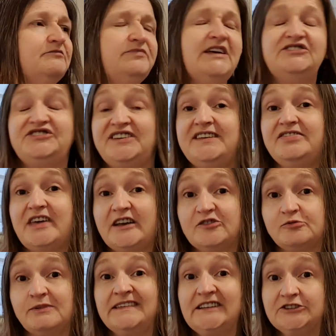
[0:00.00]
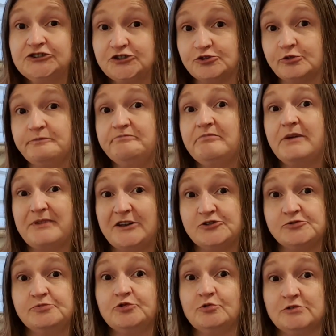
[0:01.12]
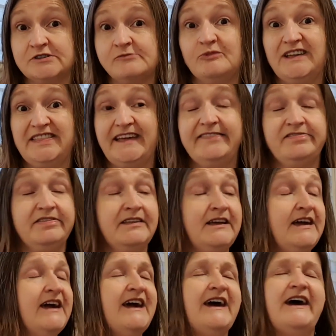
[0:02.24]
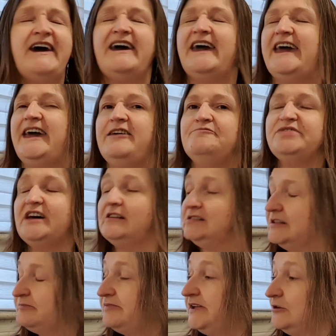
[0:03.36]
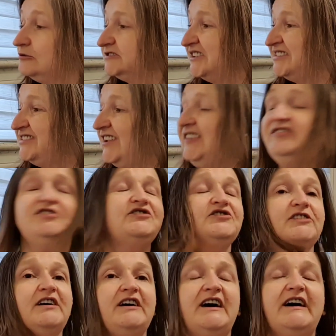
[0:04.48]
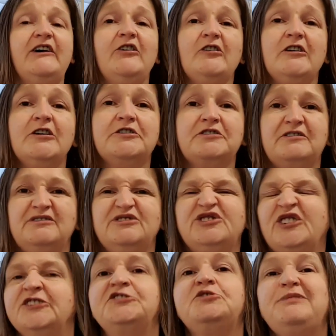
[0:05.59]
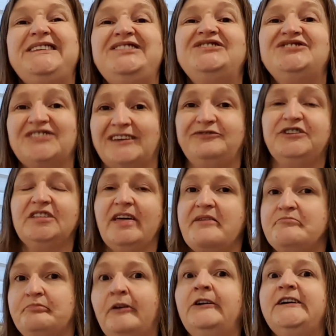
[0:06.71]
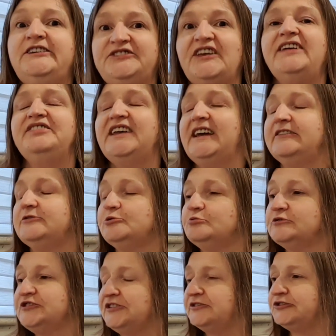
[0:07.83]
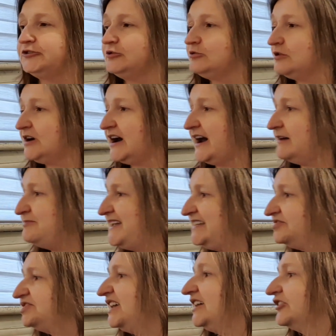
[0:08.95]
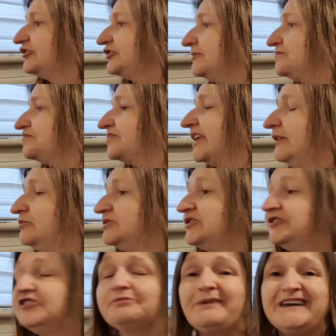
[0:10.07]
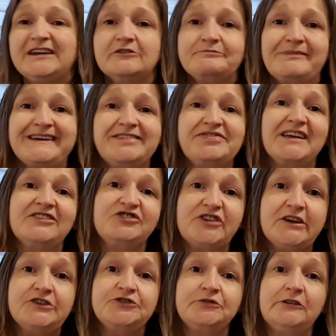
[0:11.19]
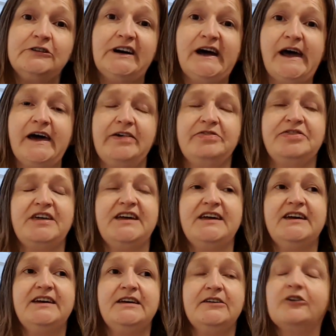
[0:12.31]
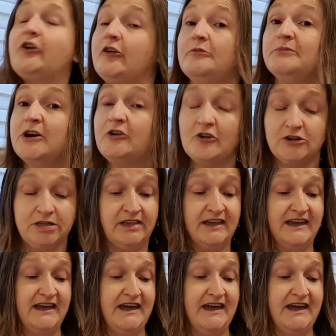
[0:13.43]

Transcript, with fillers: That, see, that's well, I just opened my bedroom door and went in. Um, that'll appeal to teens, or sort of tweens if you like, boys and girls. So I made this. It was inspired by things that I saw at the Comic-Con